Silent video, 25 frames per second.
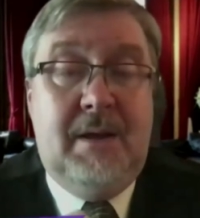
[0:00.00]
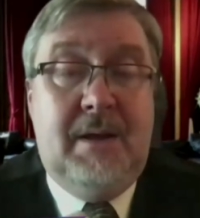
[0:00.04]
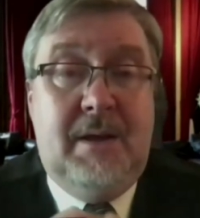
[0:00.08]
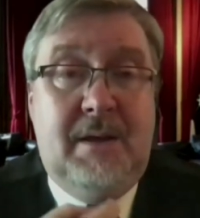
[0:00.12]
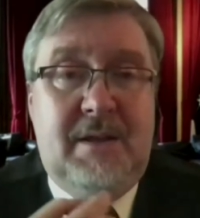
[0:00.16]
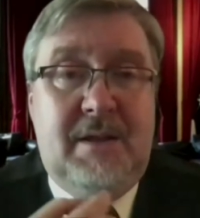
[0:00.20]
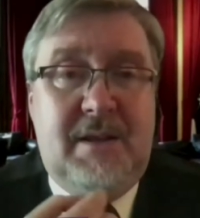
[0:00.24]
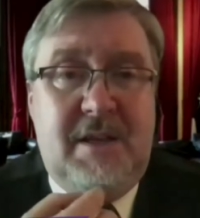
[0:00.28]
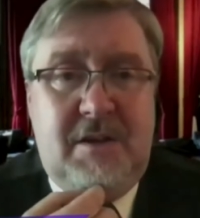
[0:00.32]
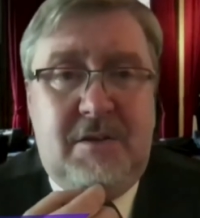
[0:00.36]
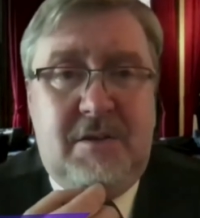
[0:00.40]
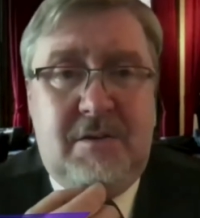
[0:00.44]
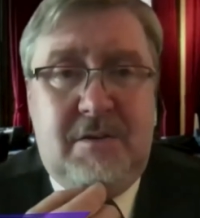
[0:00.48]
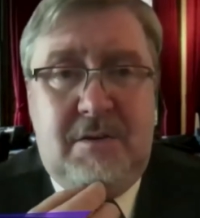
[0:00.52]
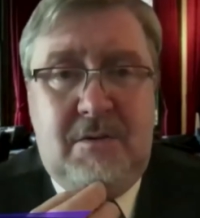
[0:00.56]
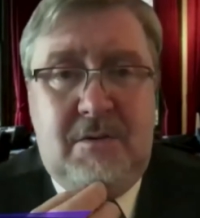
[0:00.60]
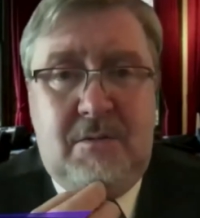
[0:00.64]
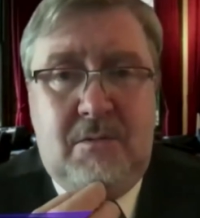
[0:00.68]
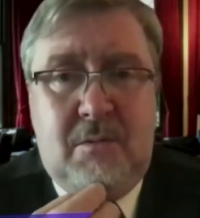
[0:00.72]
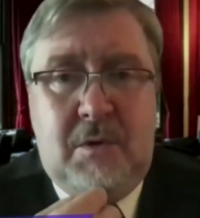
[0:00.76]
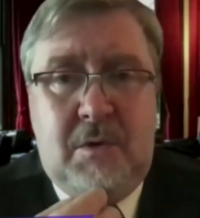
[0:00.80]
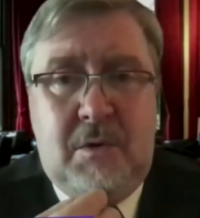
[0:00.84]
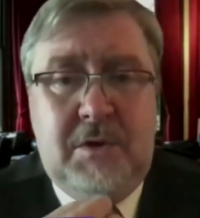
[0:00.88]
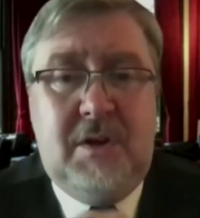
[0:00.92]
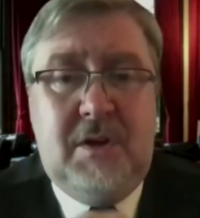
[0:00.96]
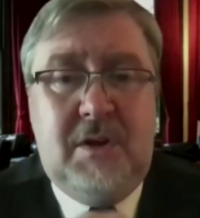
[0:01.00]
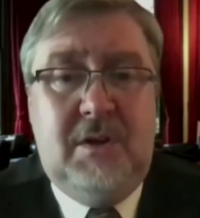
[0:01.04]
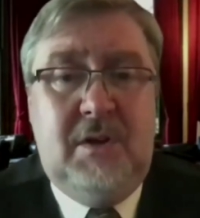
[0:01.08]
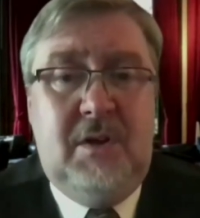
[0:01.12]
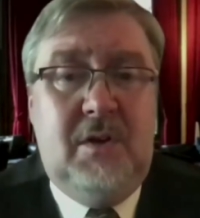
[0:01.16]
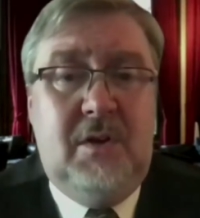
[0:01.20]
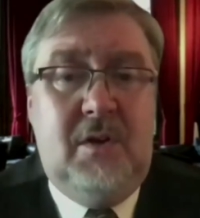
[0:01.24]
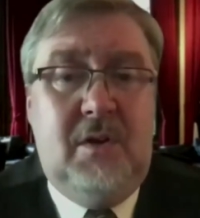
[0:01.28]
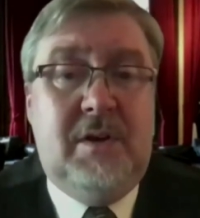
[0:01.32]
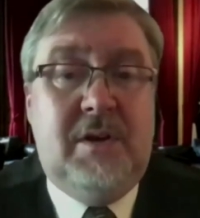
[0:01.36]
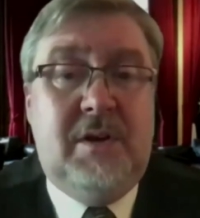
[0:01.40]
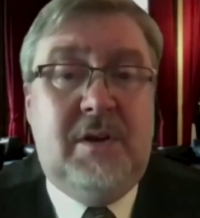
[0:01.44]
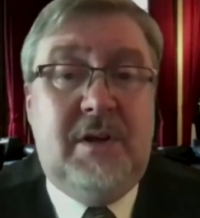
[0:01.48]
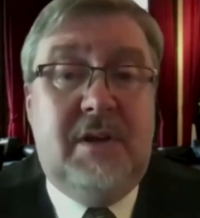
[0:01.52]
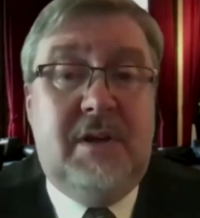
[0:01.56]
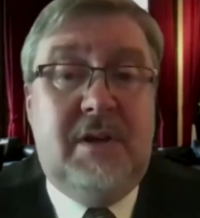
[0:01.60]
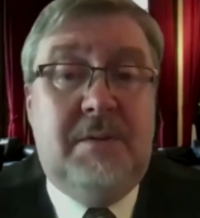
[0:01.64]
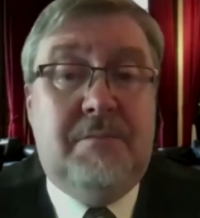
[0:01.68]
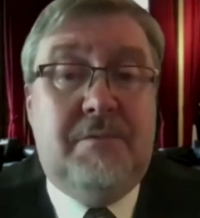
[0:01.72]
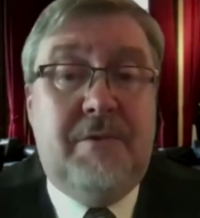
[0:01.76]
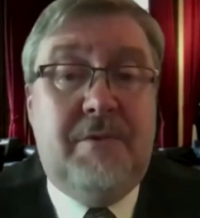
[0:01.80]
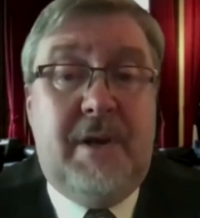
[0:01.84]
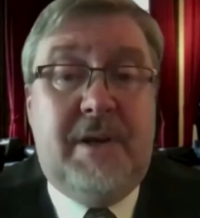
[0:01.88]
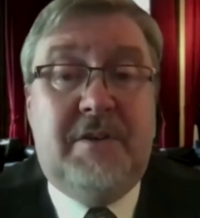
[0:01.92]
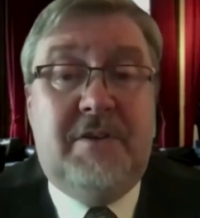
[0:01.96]
Indeed, one can look
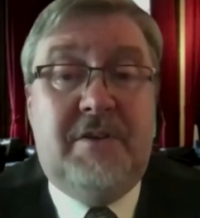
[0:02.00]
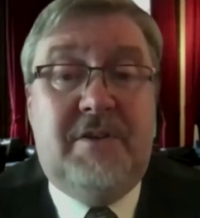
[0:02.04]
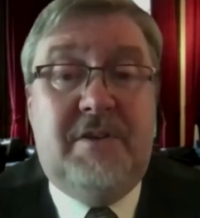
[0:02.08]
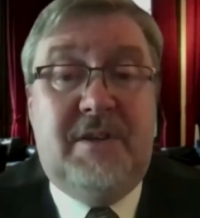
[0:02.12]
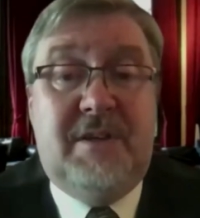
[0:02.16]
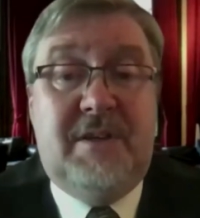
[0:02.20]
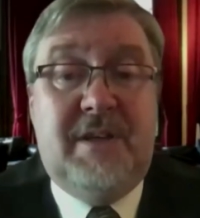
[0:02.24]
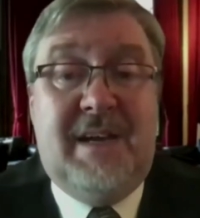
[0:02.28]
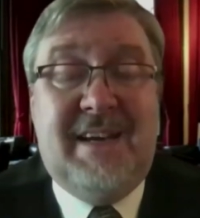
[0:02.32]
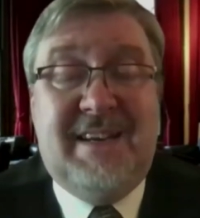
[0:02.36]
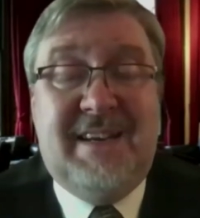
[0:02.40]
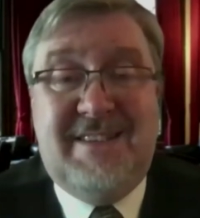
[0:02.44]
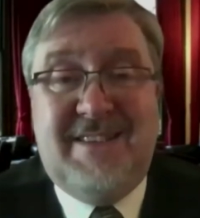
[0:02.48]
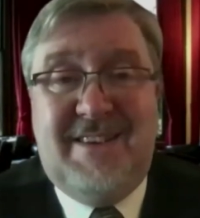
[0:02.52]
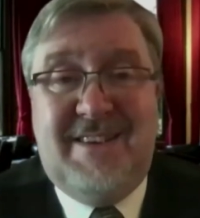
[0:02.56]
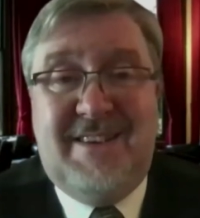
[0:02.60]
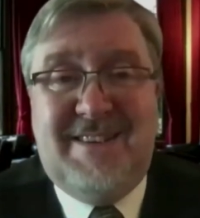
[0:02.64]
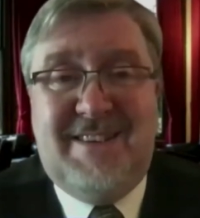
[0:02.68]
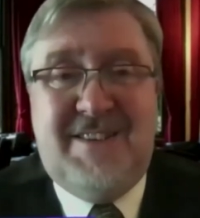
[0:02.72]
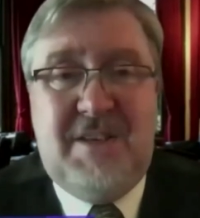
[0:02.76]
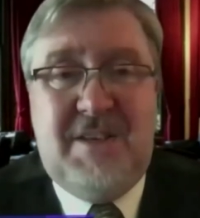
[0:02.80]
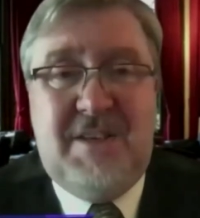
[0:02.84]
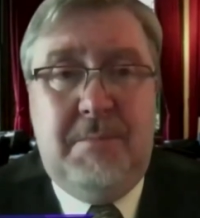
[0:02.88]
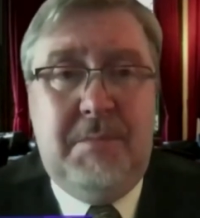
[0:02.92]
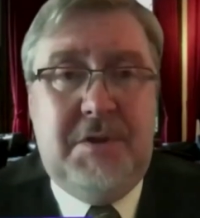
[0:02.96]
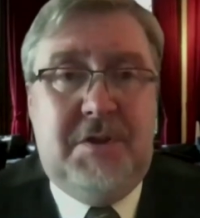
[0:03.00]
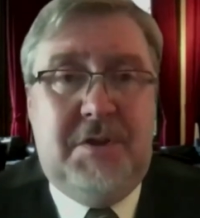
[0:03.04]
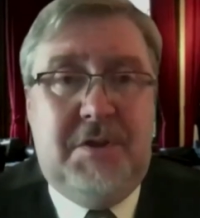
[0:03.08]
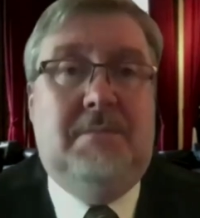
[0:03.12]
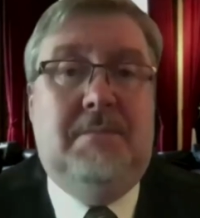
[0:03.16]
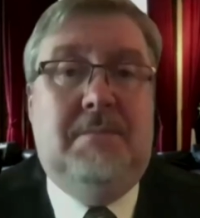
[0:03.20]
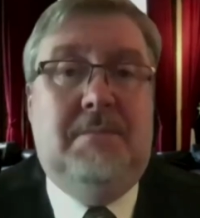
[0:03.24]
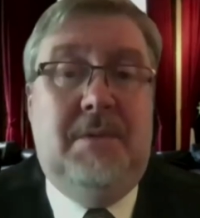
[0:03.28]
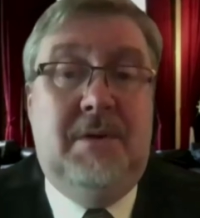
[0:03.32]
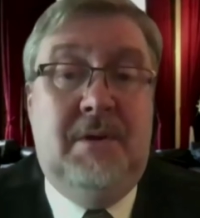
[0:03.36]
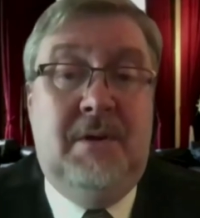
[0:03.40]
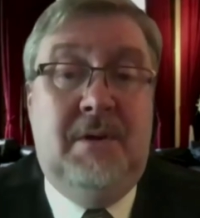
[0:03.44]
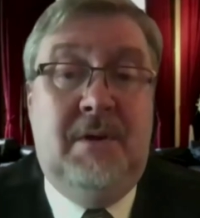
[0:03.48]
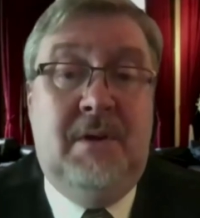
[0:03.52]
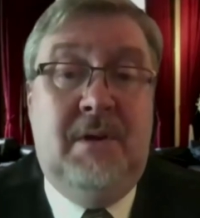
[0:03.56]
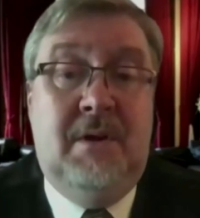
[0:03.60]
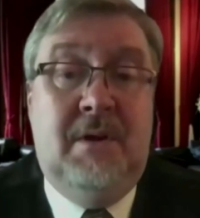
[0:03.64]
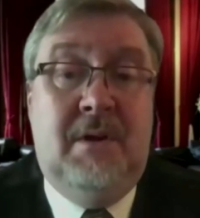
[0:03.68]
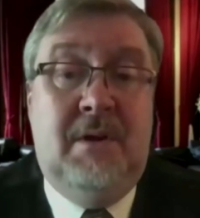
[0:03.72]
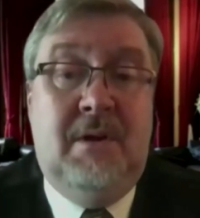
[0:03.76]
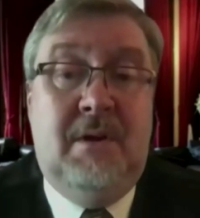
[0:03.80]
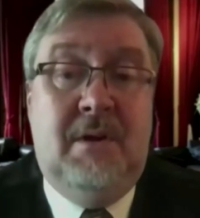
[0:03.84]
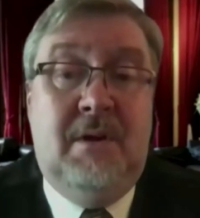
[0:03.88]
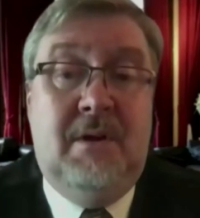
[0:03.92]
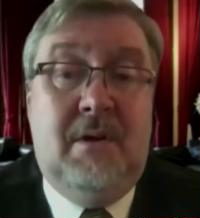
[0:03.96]
at Brexit as a symptom
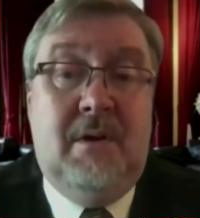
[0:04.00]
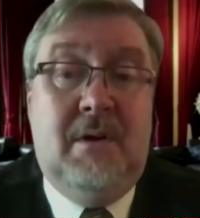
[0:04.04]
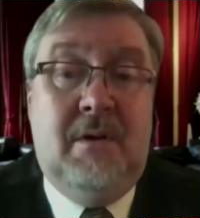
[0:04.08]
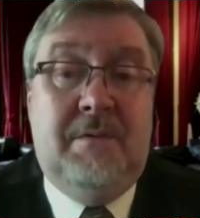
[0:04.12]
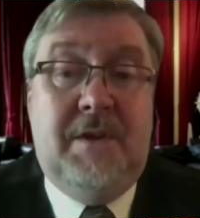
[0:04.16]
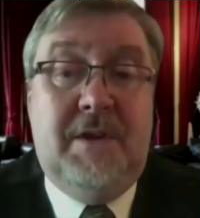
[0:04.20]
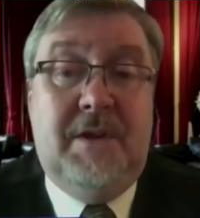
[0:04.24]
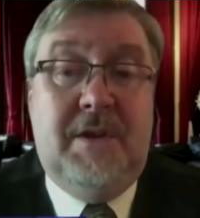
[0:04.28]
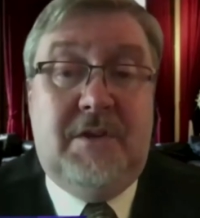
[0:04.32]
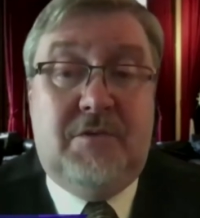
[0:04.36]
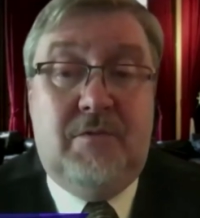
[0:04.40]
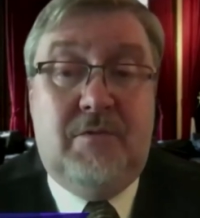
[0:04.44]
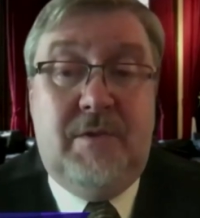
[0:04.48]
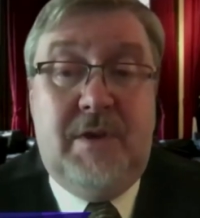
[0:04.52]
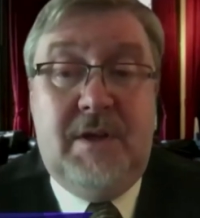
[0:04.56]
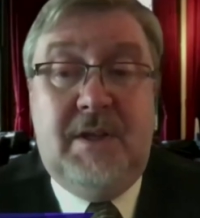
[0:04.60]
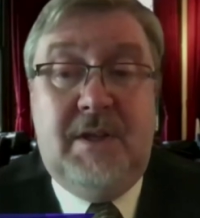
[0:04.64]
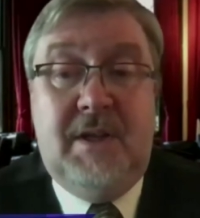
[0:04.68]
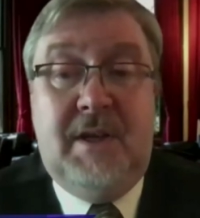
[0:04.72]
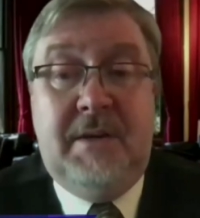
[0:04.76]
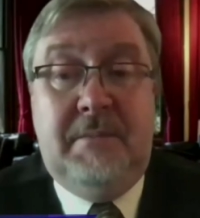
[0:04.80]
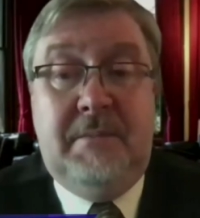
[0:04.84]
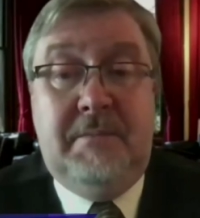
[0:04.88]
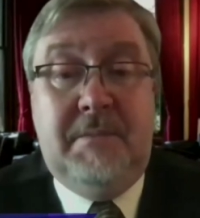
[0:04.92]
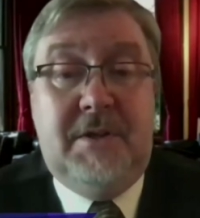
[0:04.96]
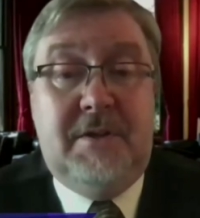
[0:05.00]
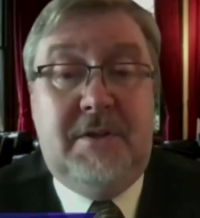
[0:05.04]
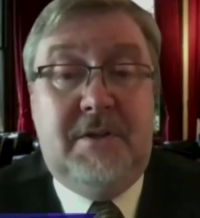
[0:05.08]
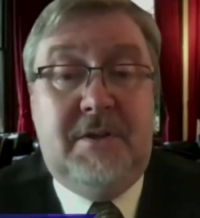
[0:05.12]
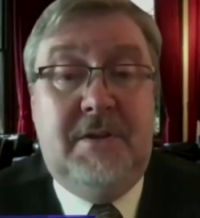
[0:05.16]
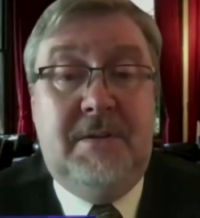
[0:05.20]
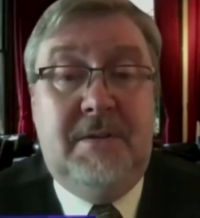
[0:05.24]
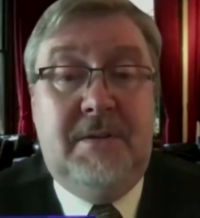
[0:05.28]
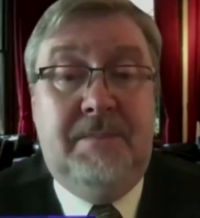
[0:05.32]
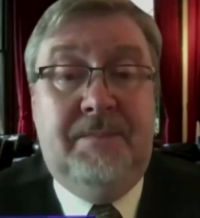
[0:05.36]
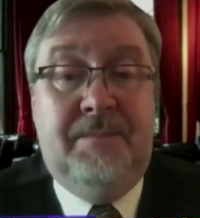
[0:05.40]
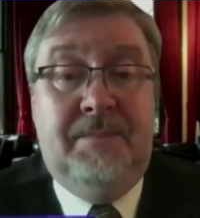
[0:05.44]
of this realignment.